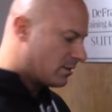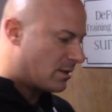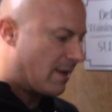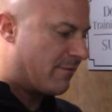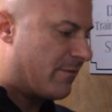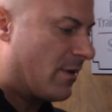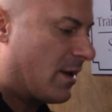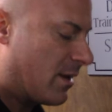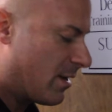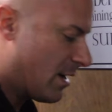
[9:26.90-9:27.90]
I feel
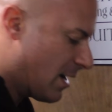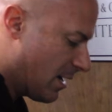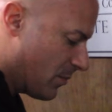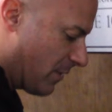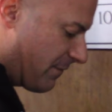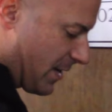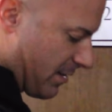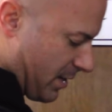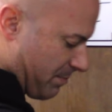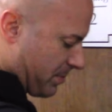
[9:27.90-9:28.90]
like I'm all
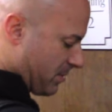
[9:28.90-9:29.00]
fired up.